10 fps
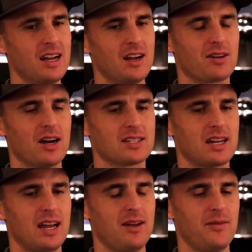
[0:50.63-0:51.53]
For us,
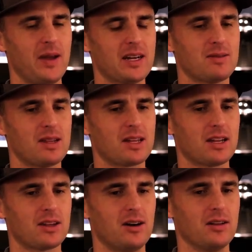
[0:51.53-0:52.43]
it makes me
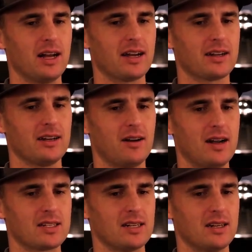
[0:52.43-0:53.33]
think though, like
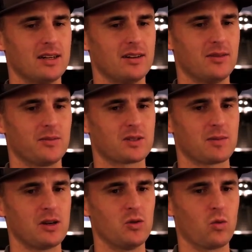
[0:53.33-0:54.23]
as
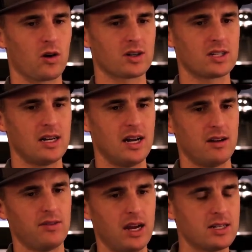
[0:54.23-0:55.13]
somebody who works in
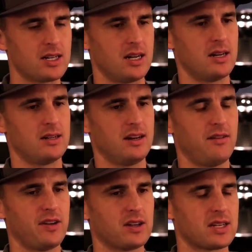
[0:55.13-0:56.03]
innovation, it
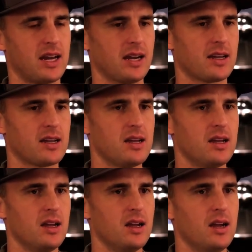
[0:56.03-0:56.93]
feels like
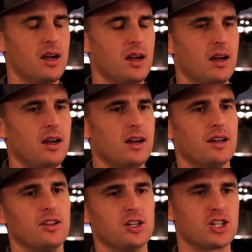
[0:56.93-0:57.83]

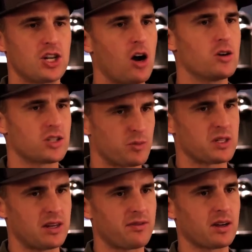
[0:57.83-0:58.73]
the show
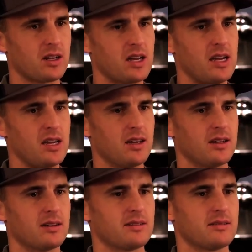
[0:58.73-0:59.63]
specifically
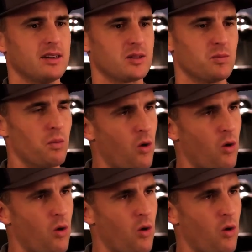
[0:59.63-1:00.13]
is more